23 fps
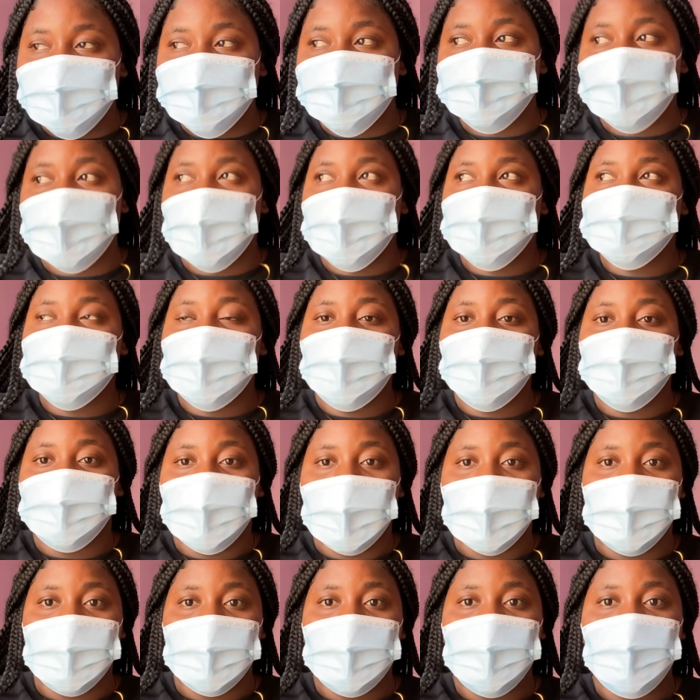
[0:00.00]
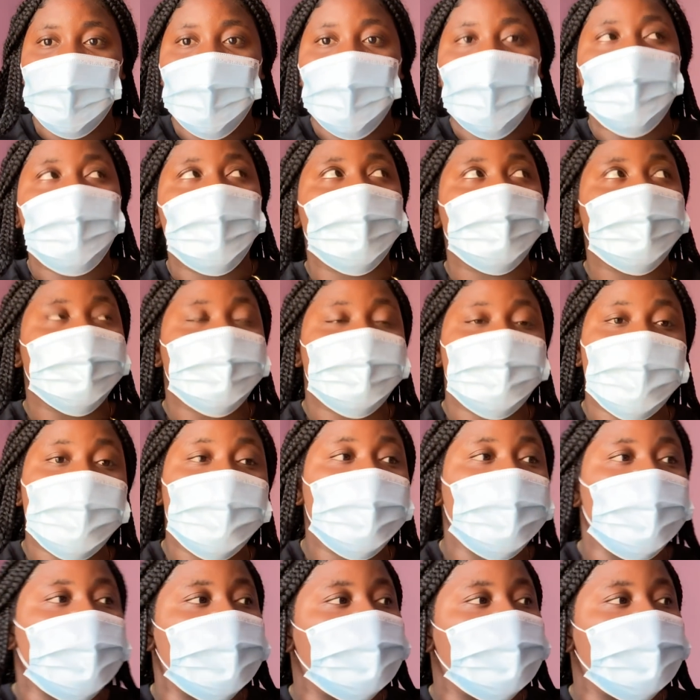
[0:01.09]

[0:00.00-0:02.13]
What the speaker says: page already, but the thing is,